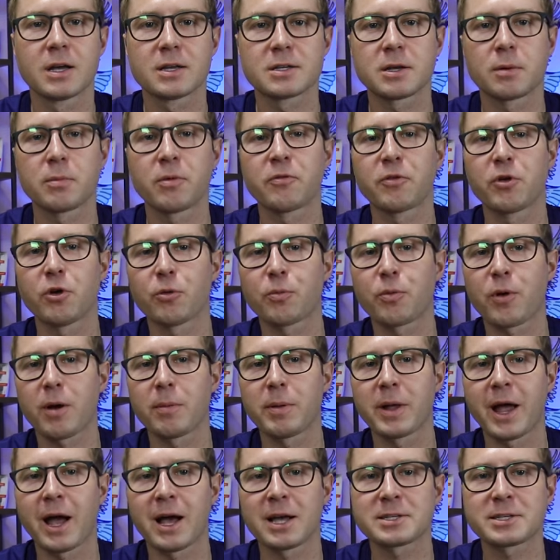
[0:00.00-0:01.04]
Some of you are
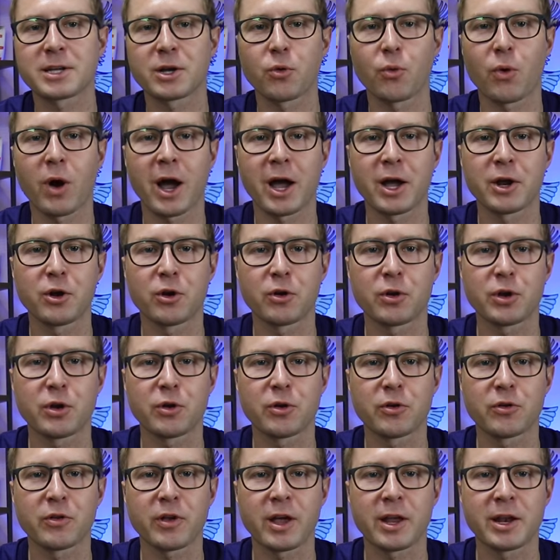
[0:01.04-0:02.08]
probably asking why I don't
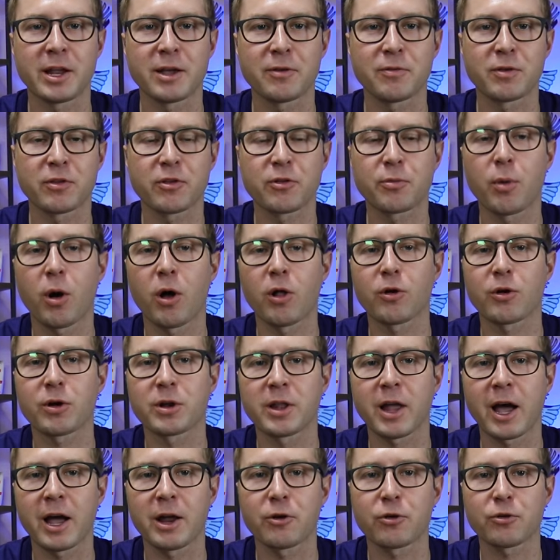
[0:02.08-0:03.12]
use an even smaller
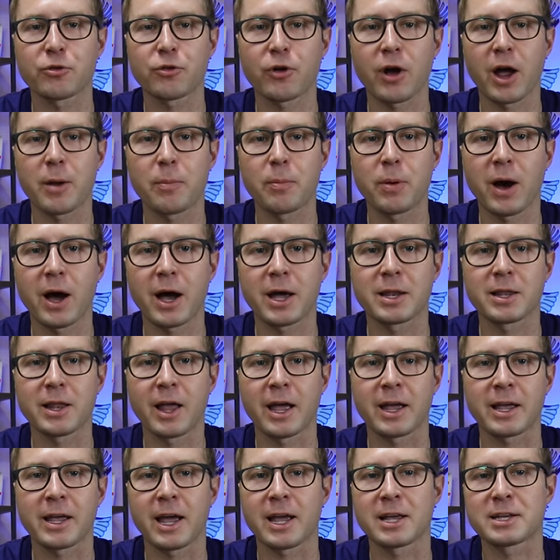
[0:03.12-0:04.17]
and lighter tripod
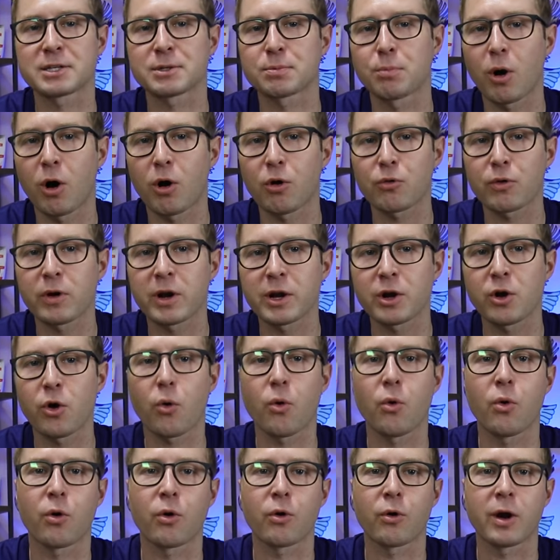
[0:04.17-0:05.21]
like a small rig
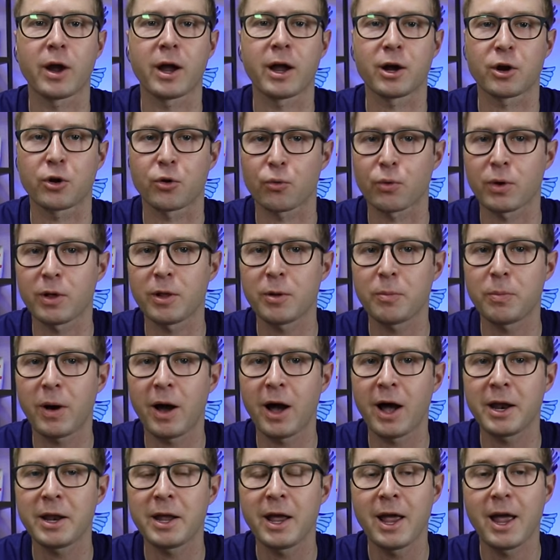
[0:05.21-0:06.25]
or a
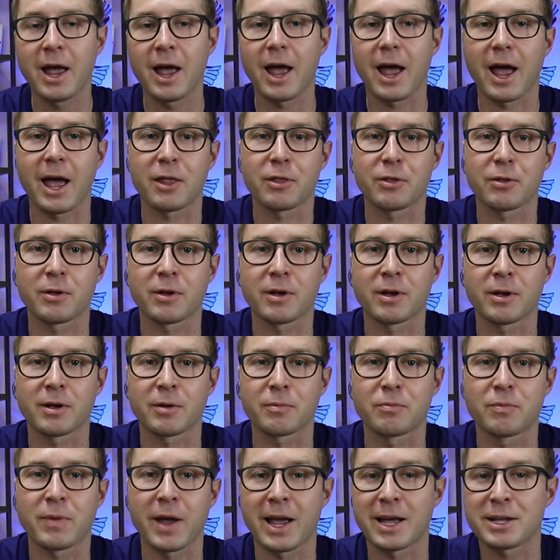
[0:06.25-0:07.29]
GorillaPod, and
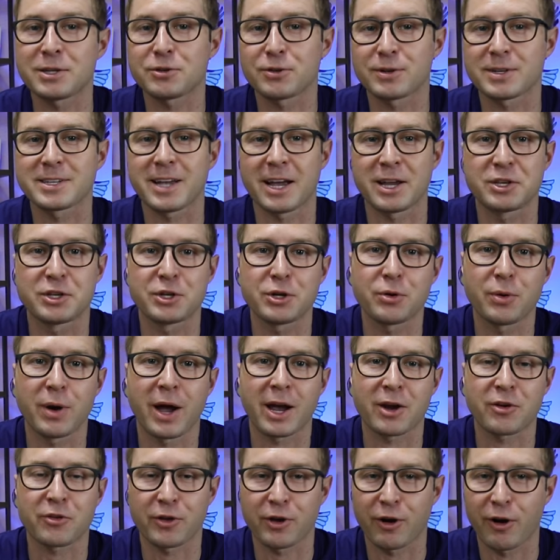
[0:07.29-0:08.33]
the answer is I do
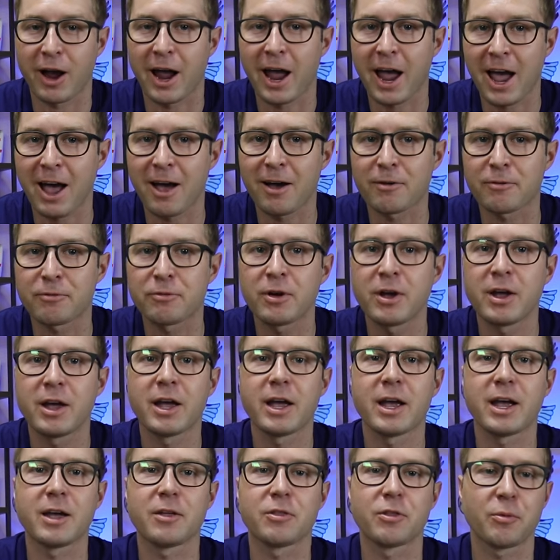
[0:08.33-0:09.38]
actually, or I have
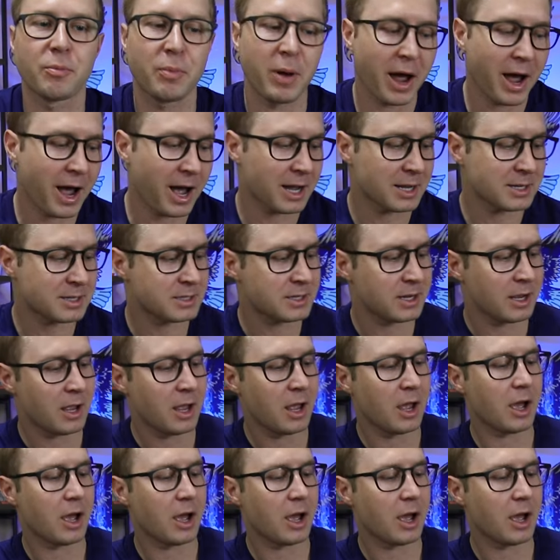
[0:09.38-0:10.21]
in the past.